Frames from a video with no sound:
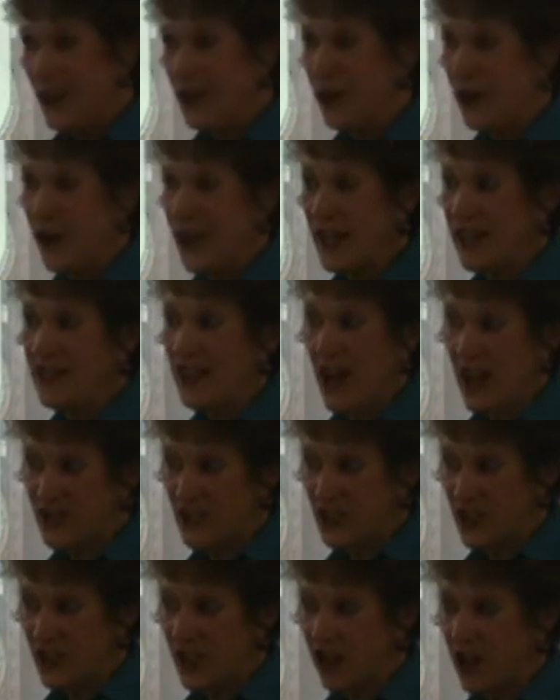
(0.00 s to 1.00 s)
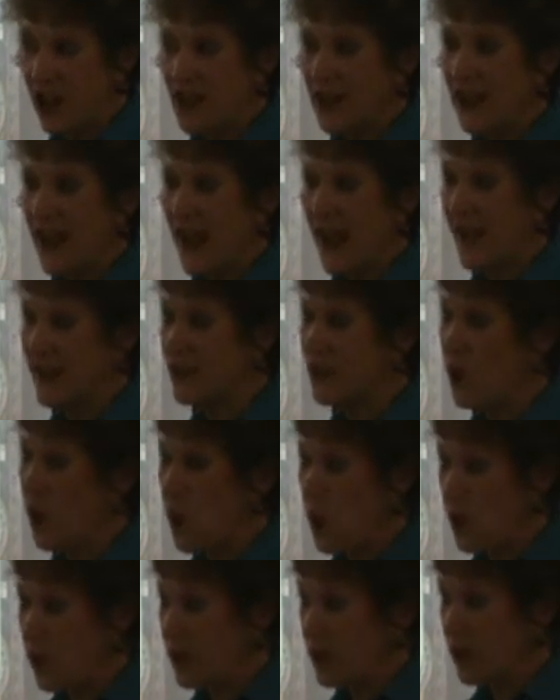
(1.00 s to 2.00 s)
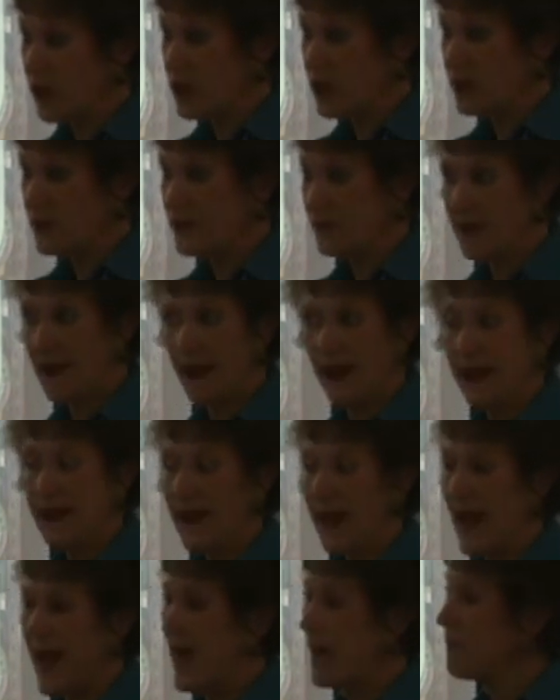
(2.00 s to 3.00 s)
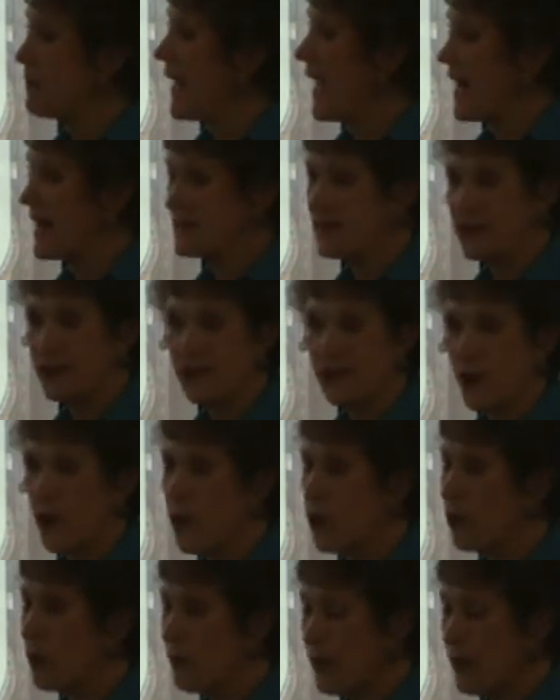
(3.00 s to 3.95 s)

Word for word: chronological and ordered, not haphazard or